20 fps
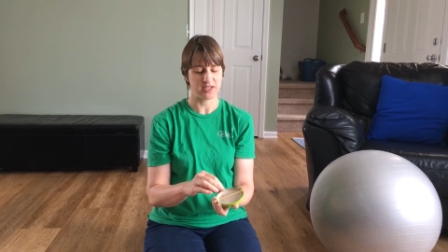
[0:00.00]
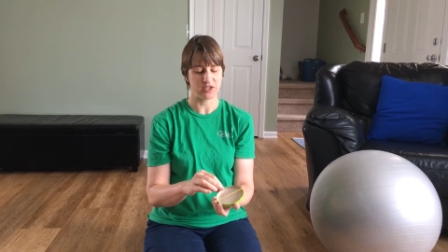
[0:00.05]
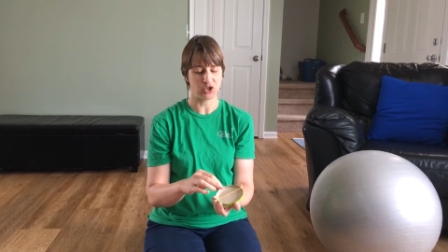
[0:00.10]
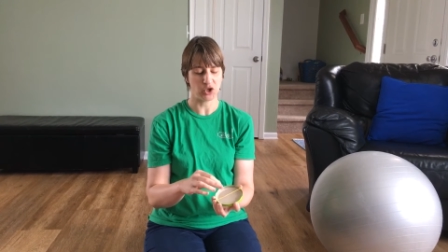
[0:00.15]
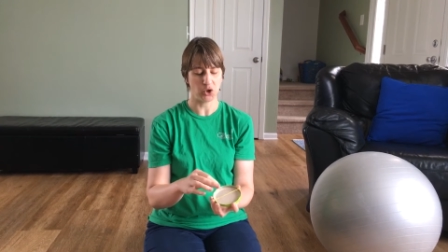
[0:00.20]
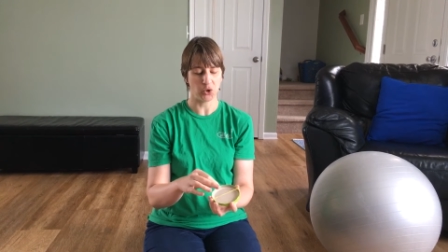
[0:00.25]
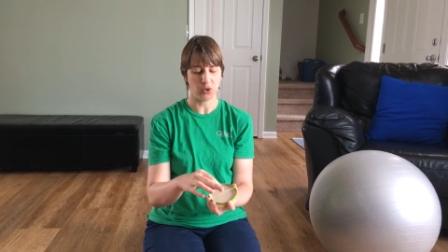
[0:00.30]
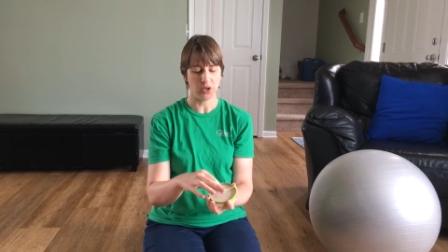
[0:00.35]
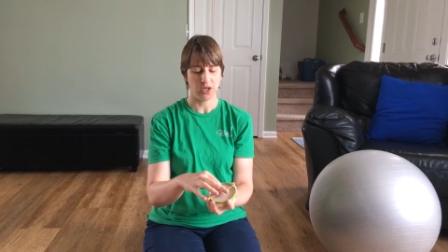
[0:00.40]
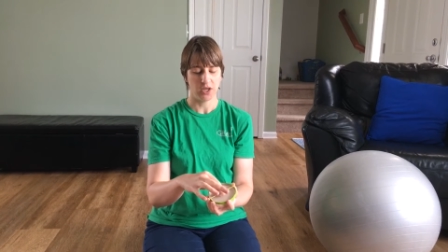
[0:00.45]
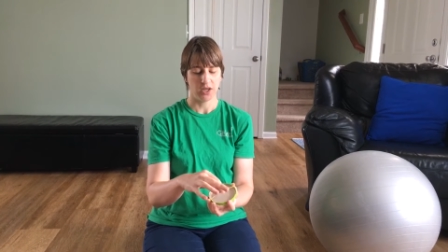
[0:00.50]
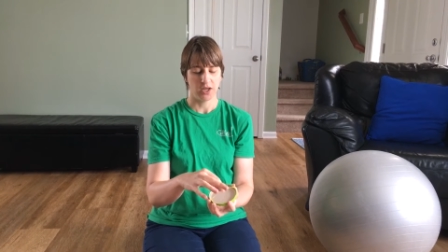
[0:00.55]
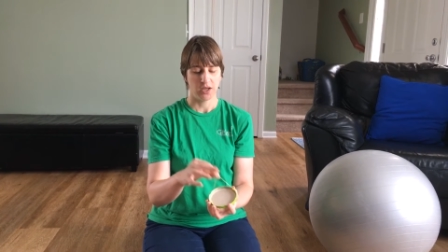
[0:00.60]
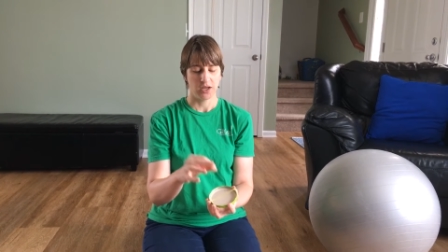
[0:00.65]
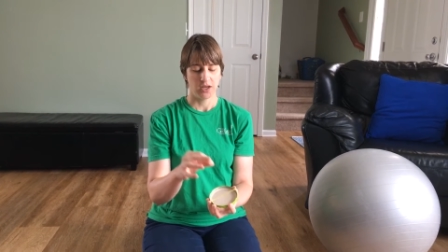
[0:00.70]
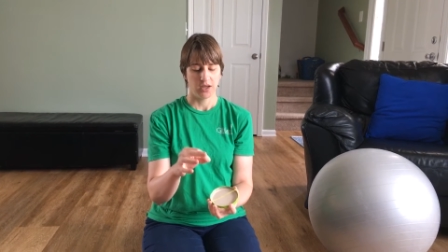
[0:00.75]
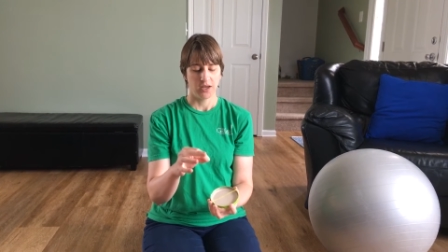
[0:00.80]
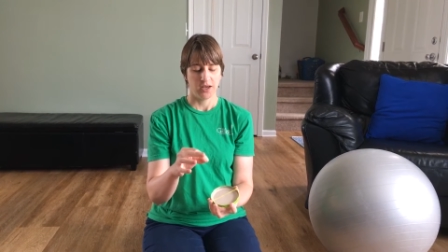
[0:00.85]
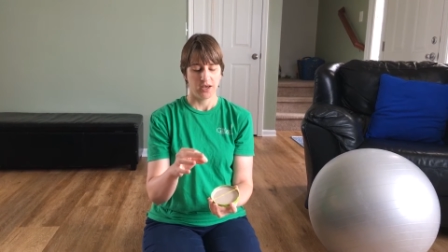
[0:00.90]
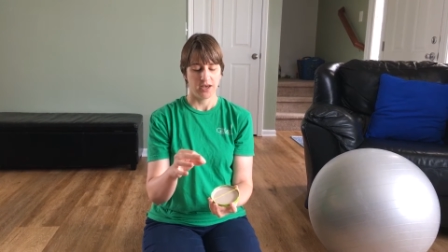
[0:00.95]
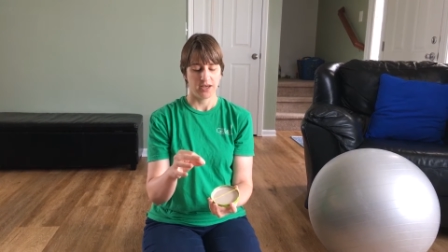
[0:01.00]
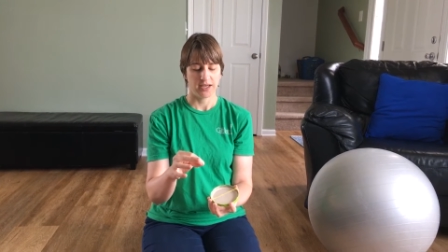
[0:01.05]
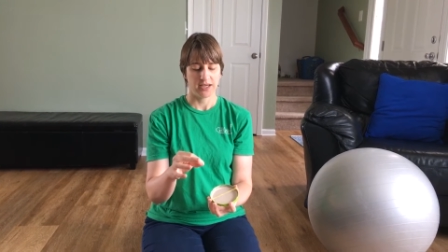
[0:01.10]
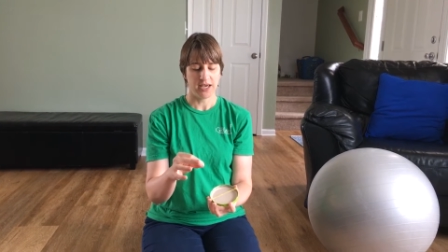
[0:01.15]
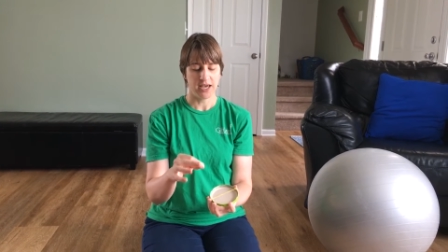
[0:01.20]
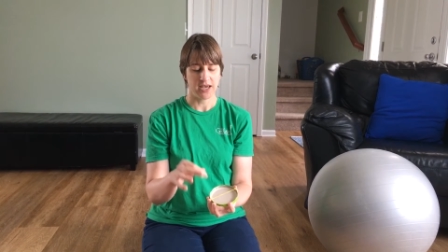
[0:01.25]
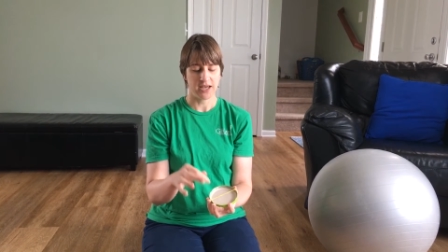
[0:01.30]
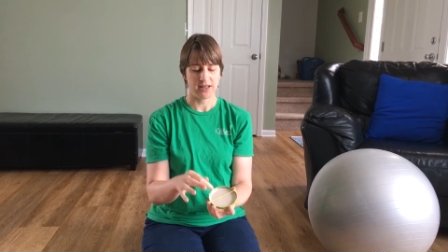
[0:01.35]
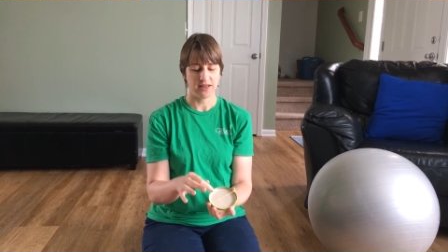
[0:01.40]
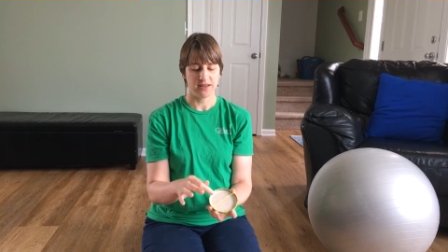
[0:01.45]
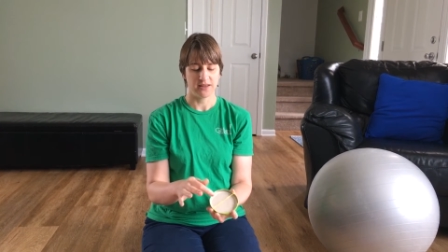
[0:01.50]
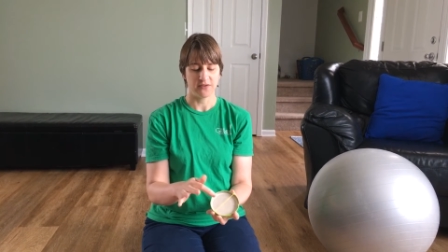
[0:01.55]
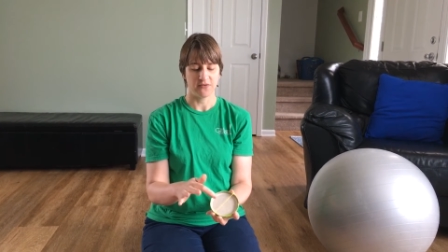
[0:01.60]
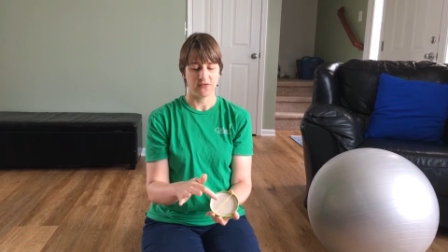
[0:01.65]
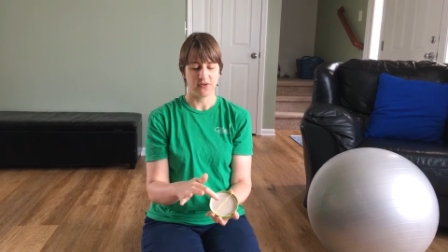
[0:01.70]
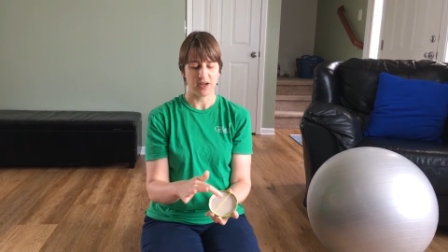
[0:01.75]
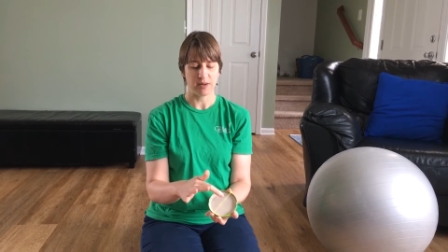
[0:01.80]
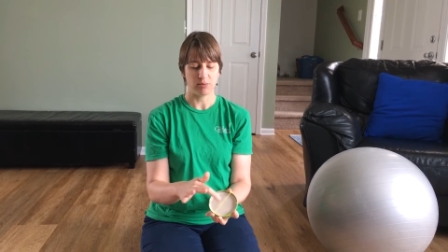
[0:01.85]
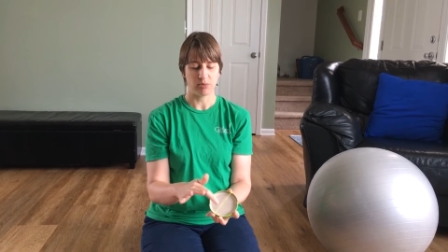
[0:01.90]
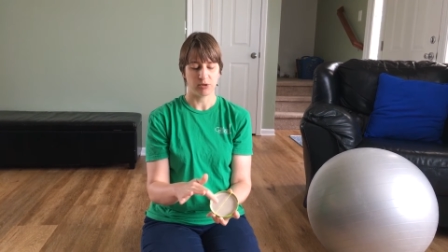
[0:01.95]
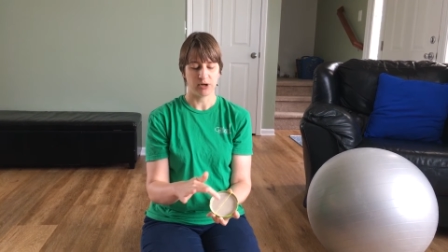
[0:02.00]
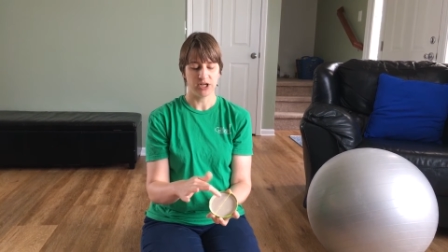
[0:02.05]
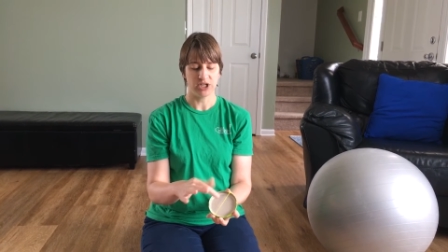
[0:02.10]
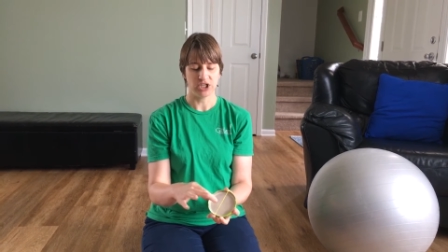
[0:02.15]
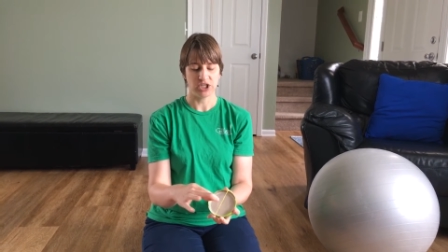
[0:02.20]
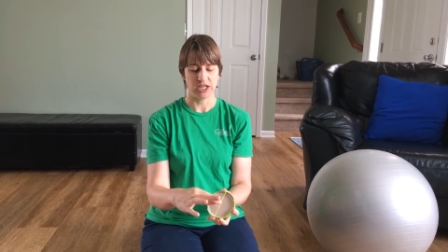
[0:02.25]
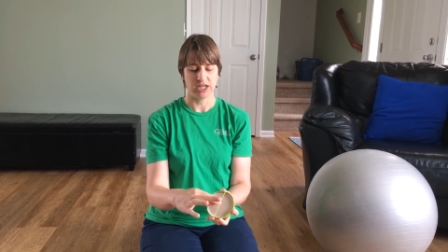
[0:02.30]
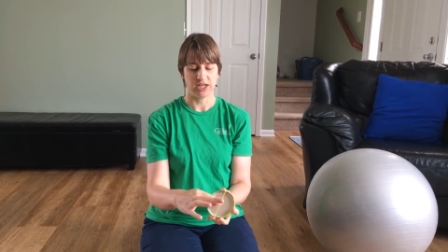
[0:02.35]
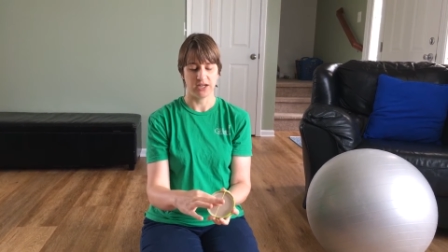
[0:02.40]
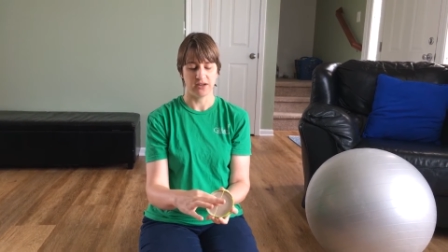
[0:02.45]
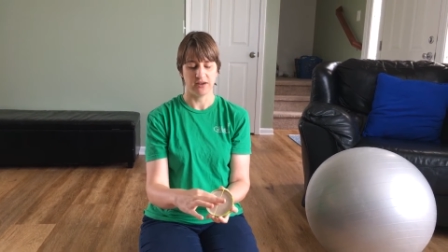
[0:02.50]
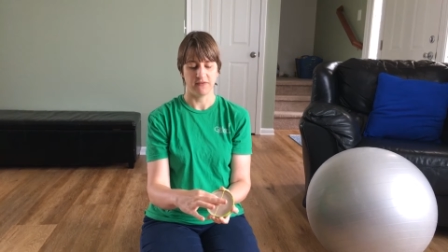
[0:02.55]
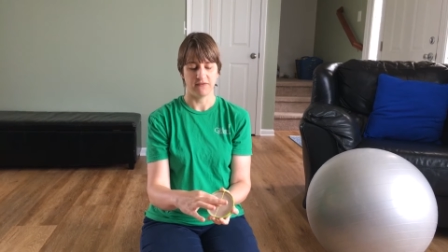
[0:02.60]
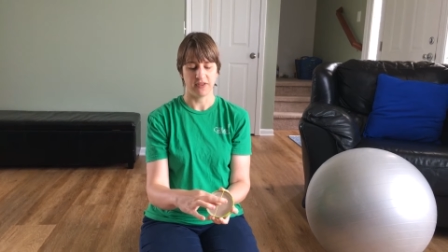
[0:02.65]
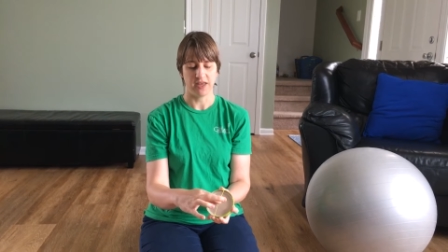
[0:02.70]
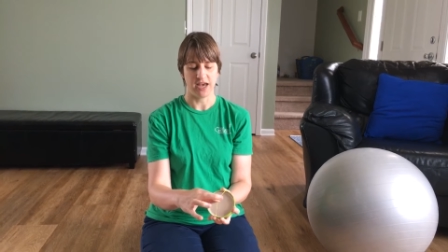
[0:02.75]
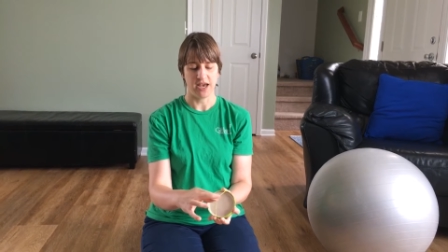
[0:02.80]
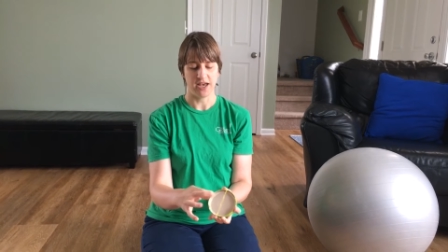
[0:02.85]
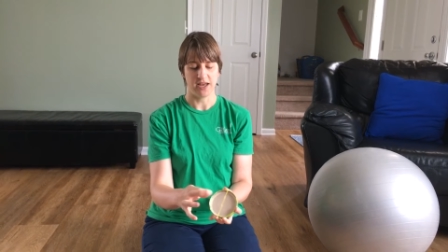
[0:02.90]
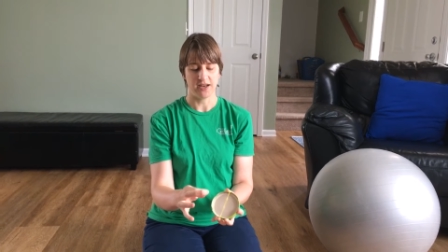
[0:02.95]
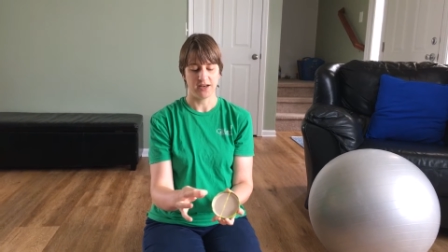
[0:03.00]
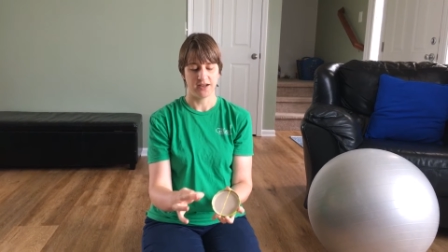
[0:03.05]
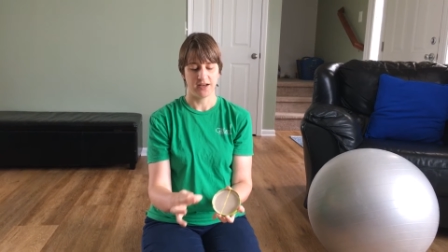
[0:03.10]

So again, the vibration of that